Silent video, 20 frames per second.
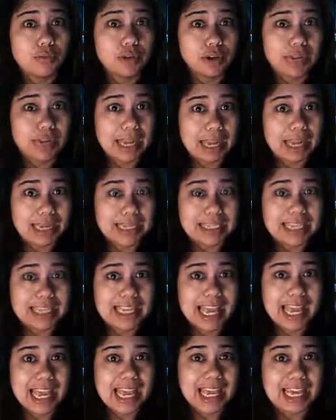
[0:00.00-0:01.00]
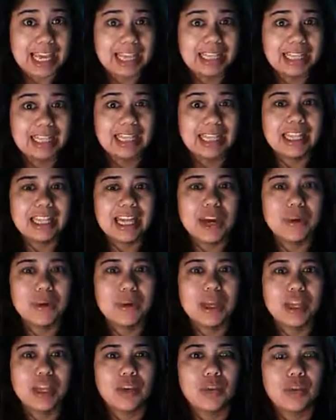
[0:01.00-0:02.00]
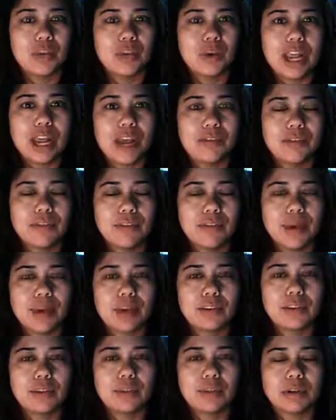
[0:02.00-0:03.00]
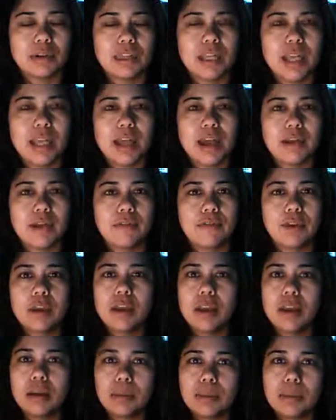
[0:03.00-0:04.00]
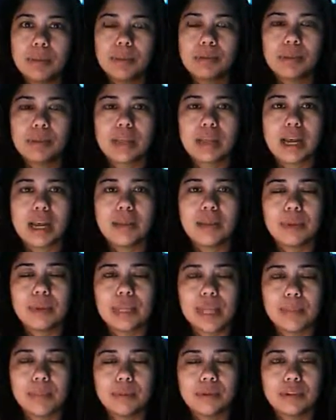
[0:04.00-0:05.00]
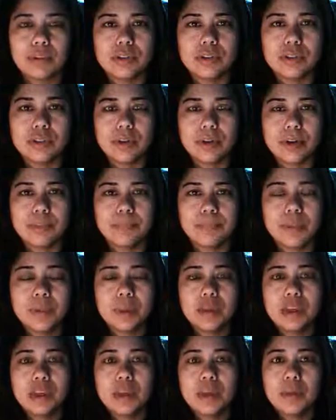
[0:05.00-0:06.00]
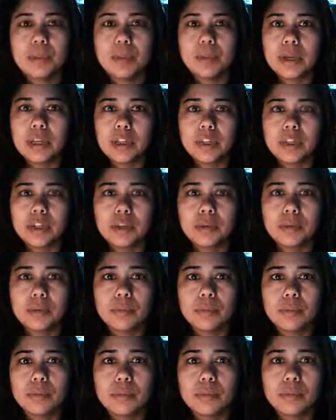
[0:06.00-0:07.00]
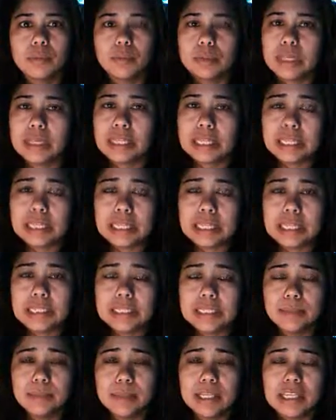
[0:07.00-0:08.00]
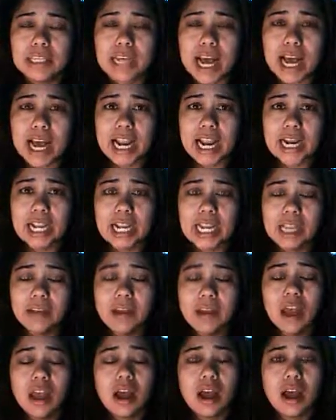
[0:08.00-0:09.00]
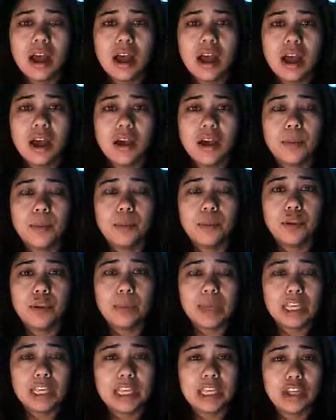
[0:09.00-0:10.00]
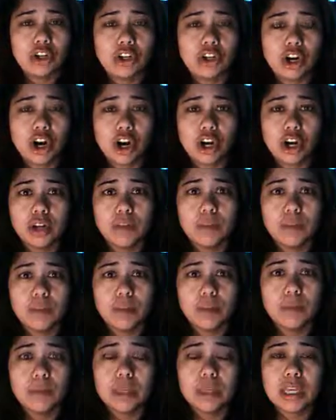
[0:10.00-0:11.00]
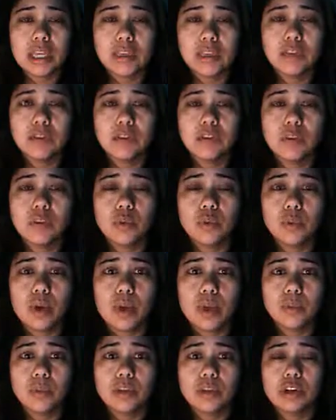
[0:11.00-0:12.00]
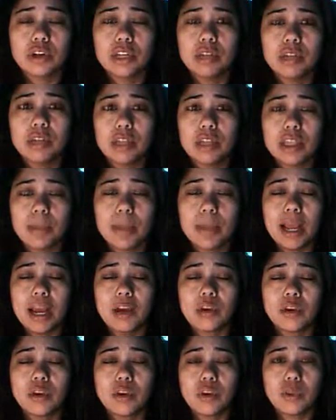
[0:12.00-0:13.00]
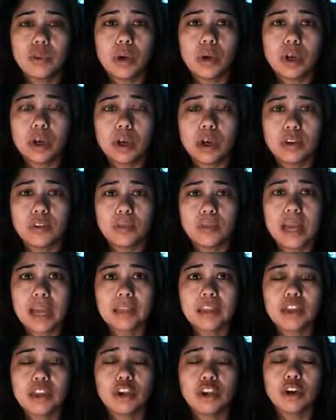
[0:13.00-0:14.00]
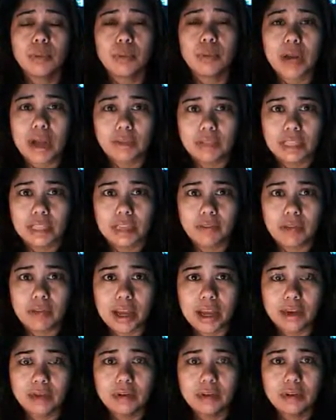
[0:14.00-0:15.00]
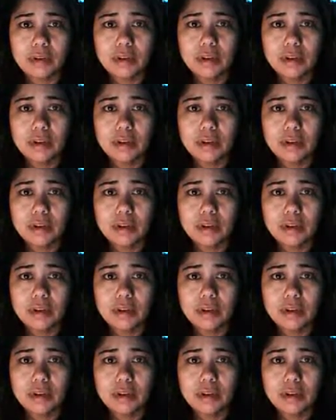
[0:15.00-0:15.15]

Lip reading: forget, and then that way you won't have the possibility of people not being able to do it. But be neat, be tidy when you're making your cards, because when you're giving them out, you want cards back that you're proud to give out,